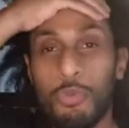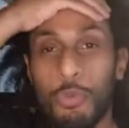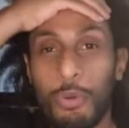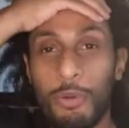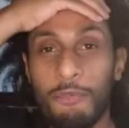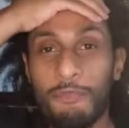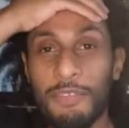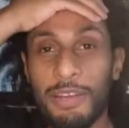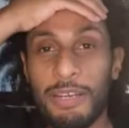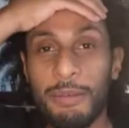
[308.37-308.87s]
for
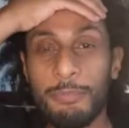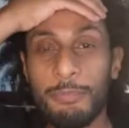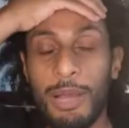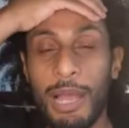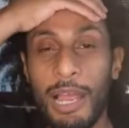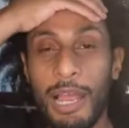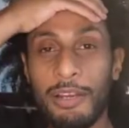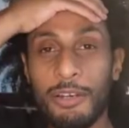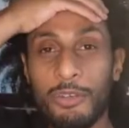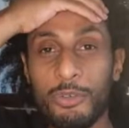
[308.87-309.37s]
a
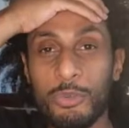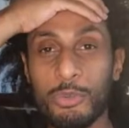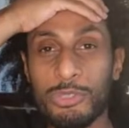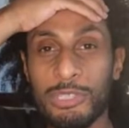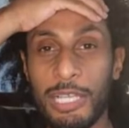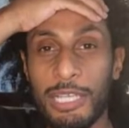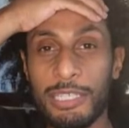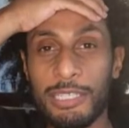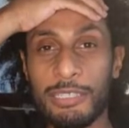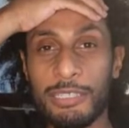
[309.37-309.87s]
vampire who's
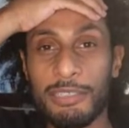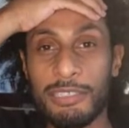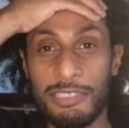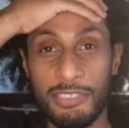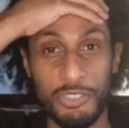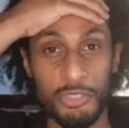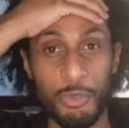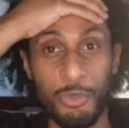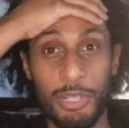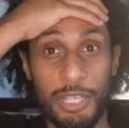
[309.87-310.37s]
like
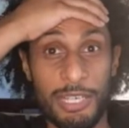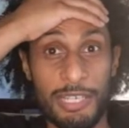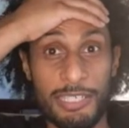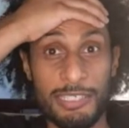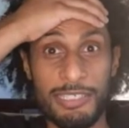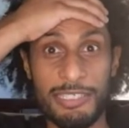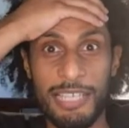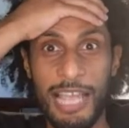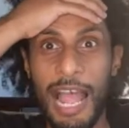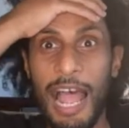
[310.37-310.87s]
sort of in
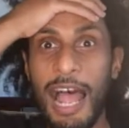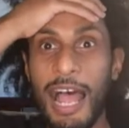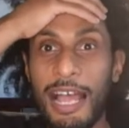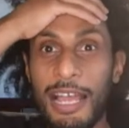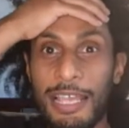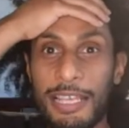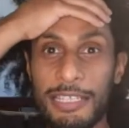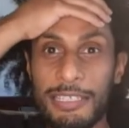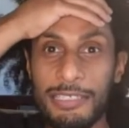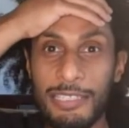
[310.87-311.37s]

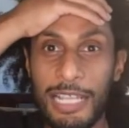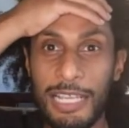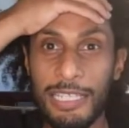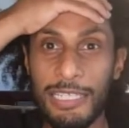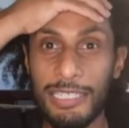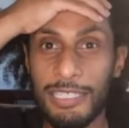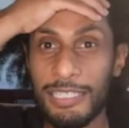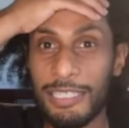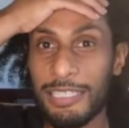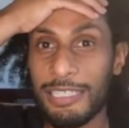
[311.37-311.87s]
disguise.
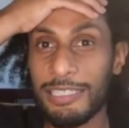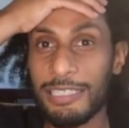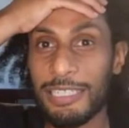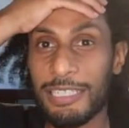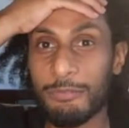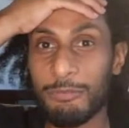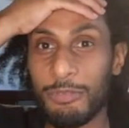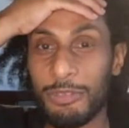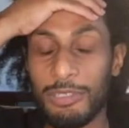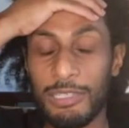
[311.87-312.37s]
Like,
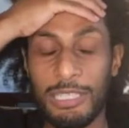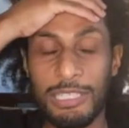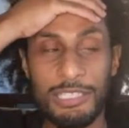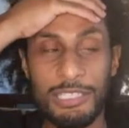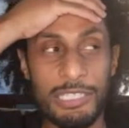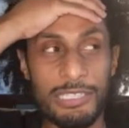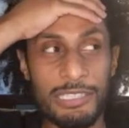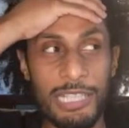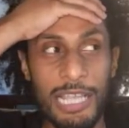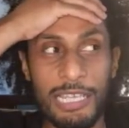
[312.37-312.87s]
it's
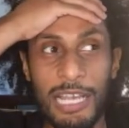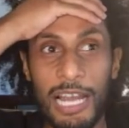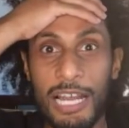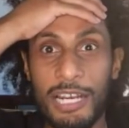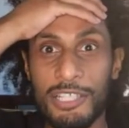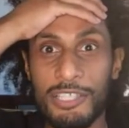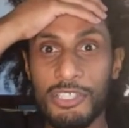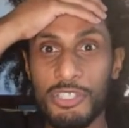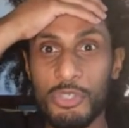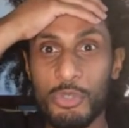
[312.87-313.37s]
just like
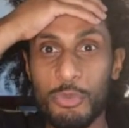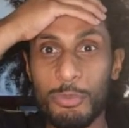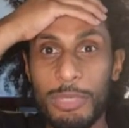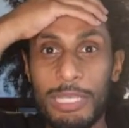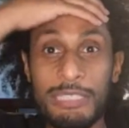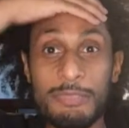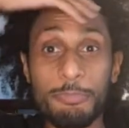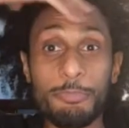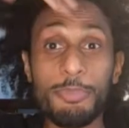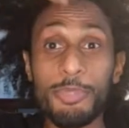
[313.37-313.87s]
unassuming.
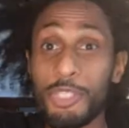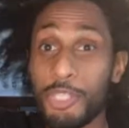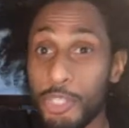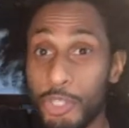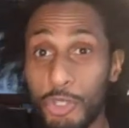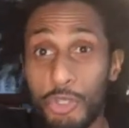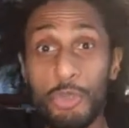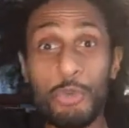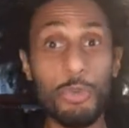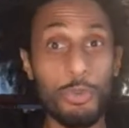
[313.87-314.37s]
It's
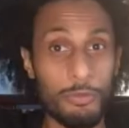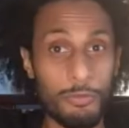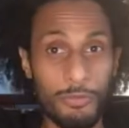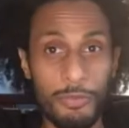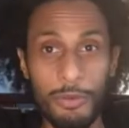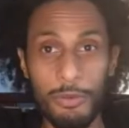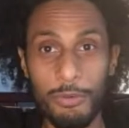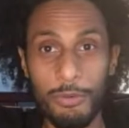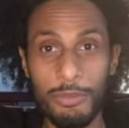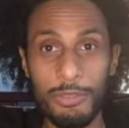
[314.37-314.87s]

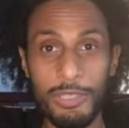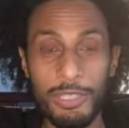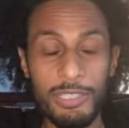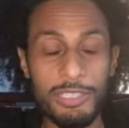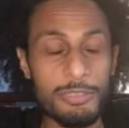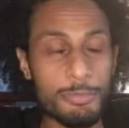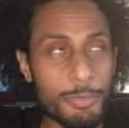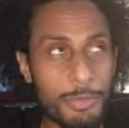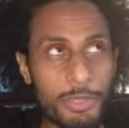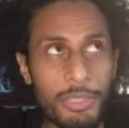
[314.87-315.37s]
beautiful.
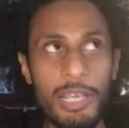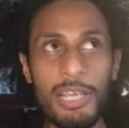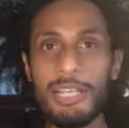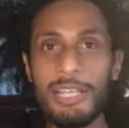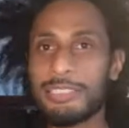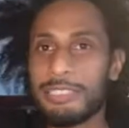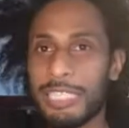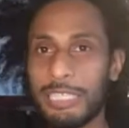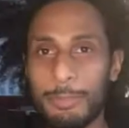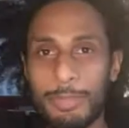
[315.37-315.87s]

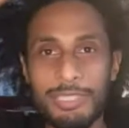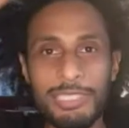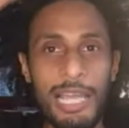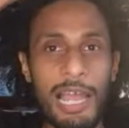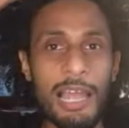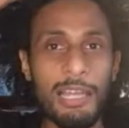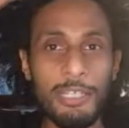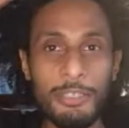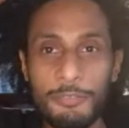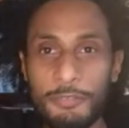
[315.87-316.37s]

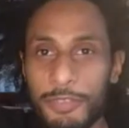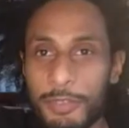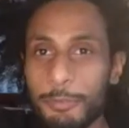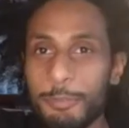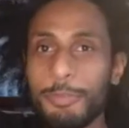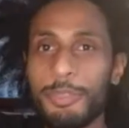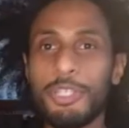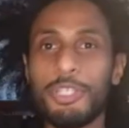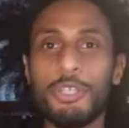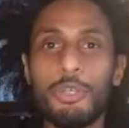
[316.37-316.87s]
Cinematography,
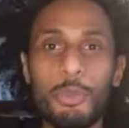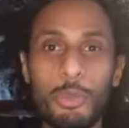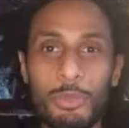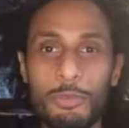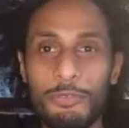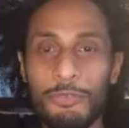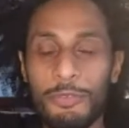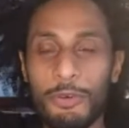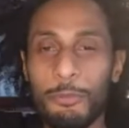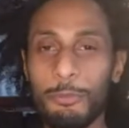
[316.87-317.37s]

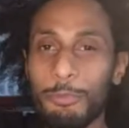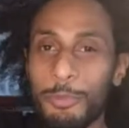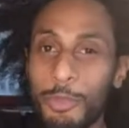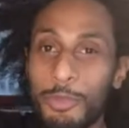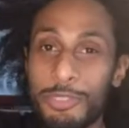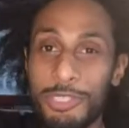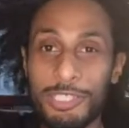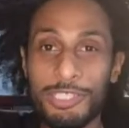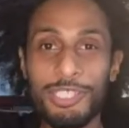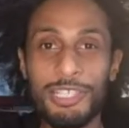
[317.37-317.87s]
beautiful.
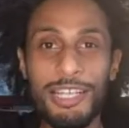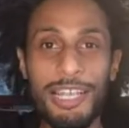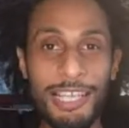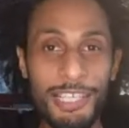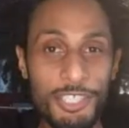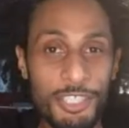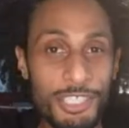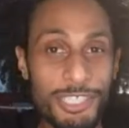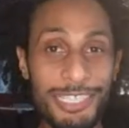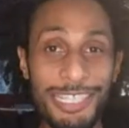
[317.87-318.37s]
Music
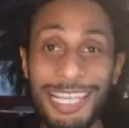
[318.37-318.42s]
selection,